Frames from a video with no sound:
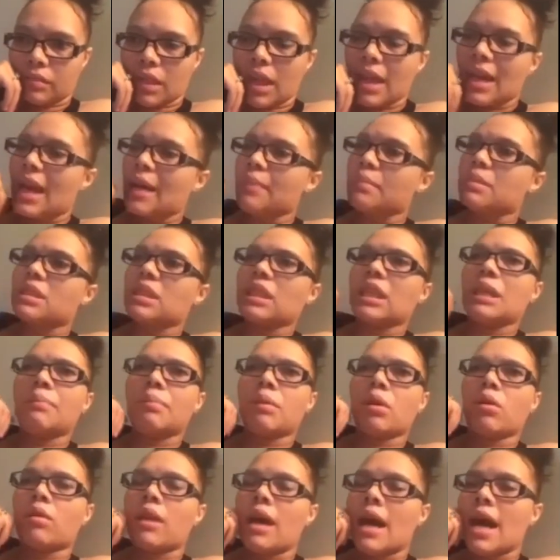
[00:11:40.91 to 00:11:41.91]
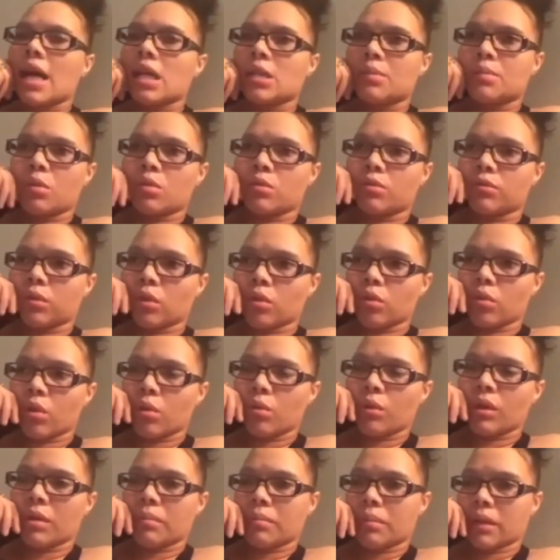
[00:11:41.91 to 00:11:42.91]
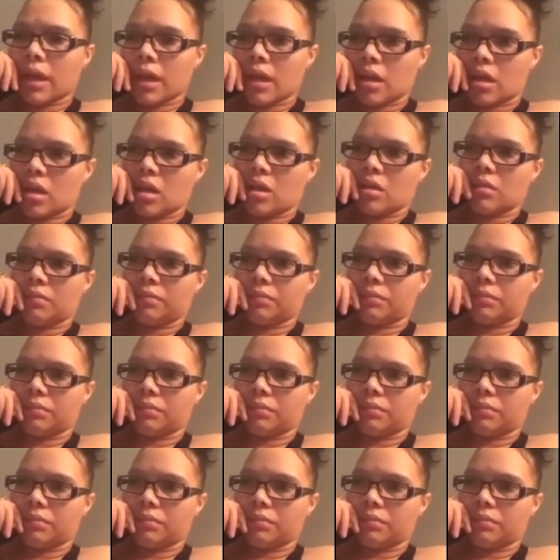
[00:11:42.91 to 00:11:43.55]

And I'm sleeping on the hospital floor with a blanket.